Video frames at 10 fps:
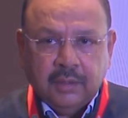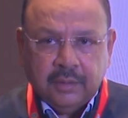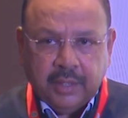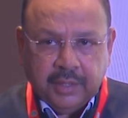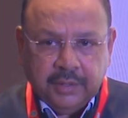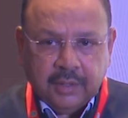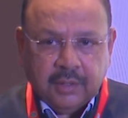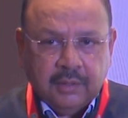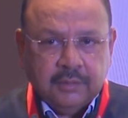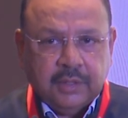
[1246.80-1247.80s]

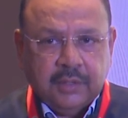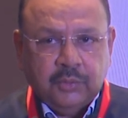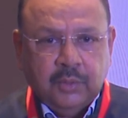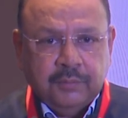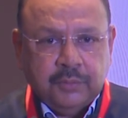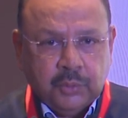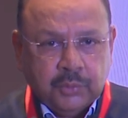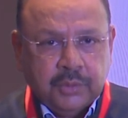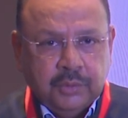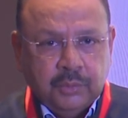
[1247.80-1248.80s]
area that you have
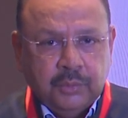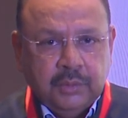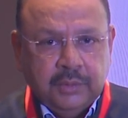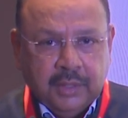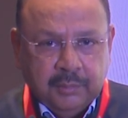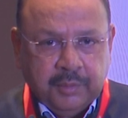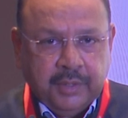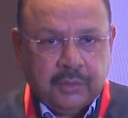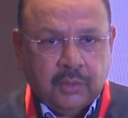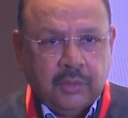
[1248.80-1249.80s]
chosen to
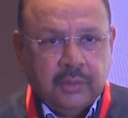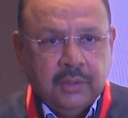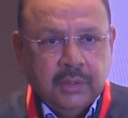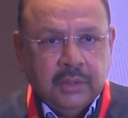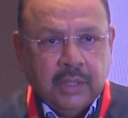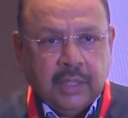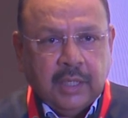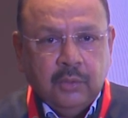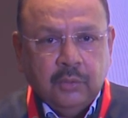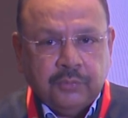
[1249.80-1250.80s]
deliberate on, and I
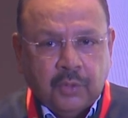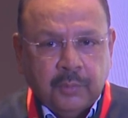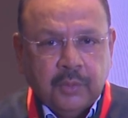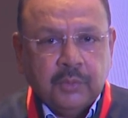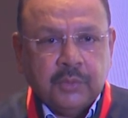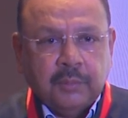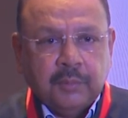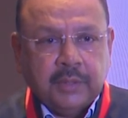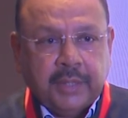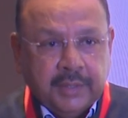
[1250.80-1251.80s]
look forward to some of
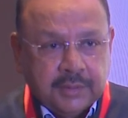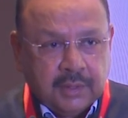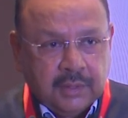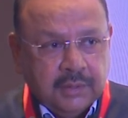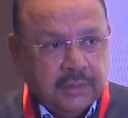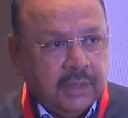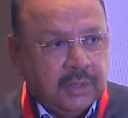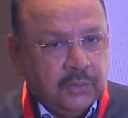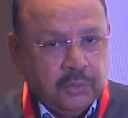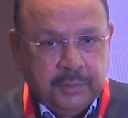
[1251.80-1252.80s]
the case studies that are
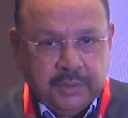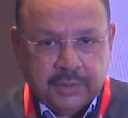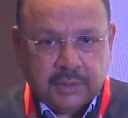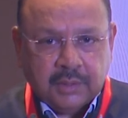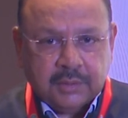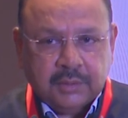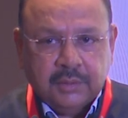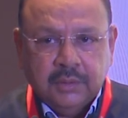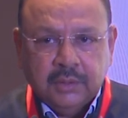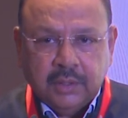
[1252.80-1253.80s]
going to be discussed
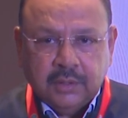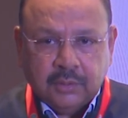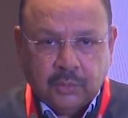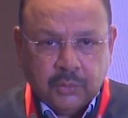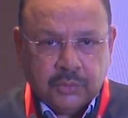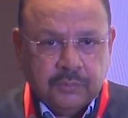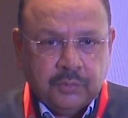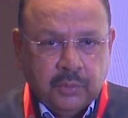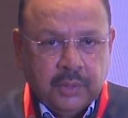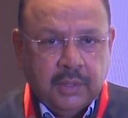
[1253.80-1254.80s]
in the course of
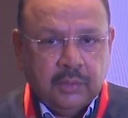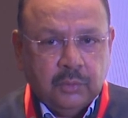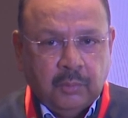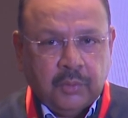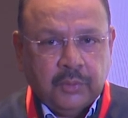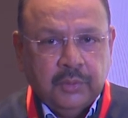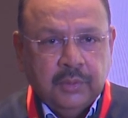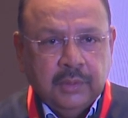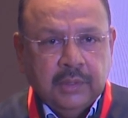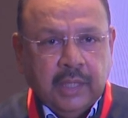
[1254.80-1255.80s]
today and tomorrow,
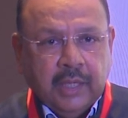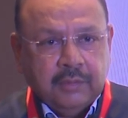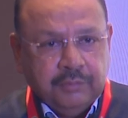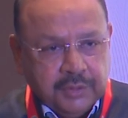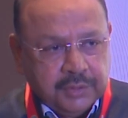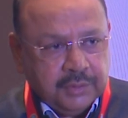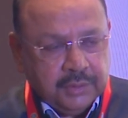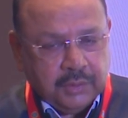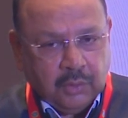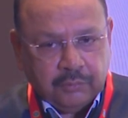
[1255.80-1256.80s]
and wish
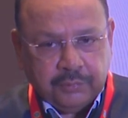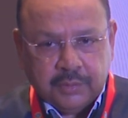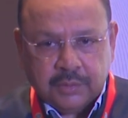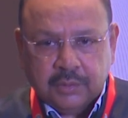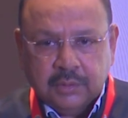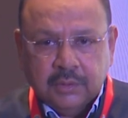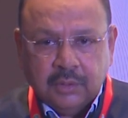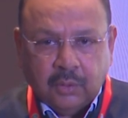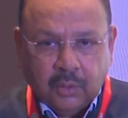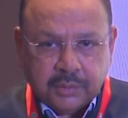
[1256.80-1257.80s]
the conference
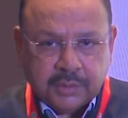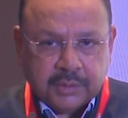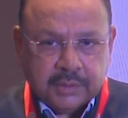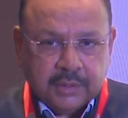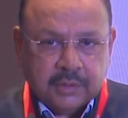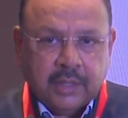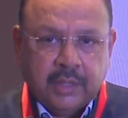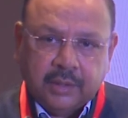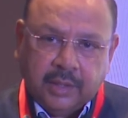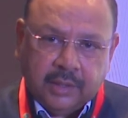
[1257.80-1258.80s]
all success.
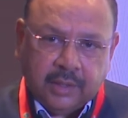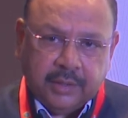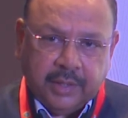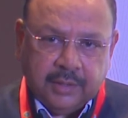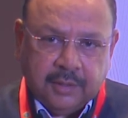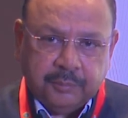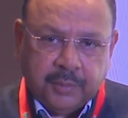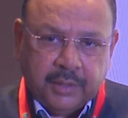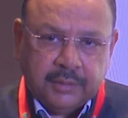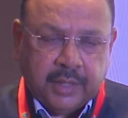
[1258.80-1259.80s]
And again, I end up
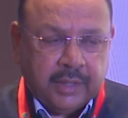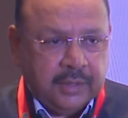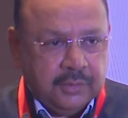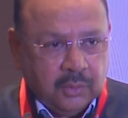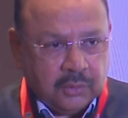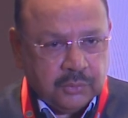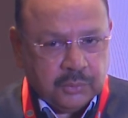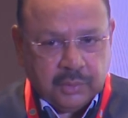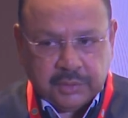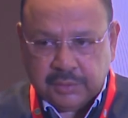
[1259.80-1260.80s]
by thanking Dr.
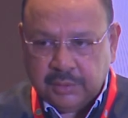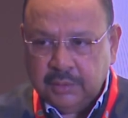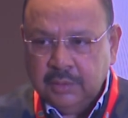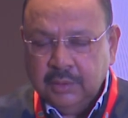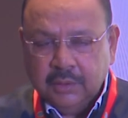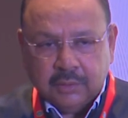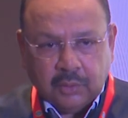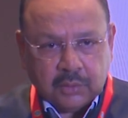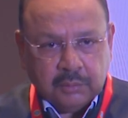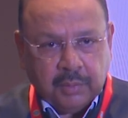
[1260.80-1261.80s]
Sudarshan,
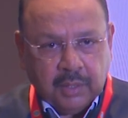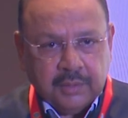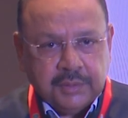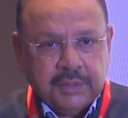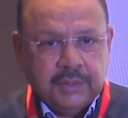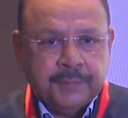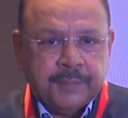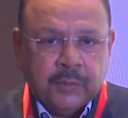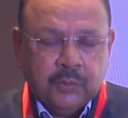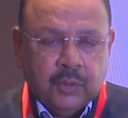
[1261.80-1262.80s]
Dr. Balaji,
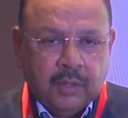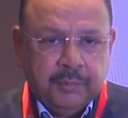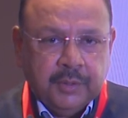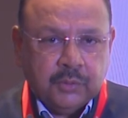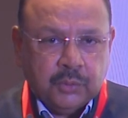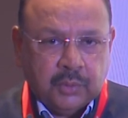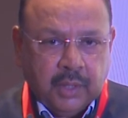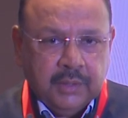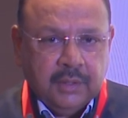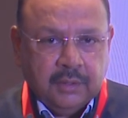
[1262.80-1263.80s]
who have been so
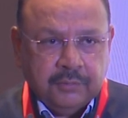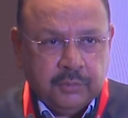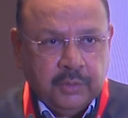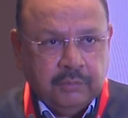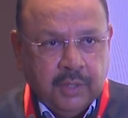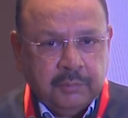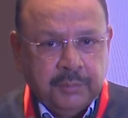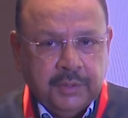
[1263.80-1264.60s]
kind enough to invite me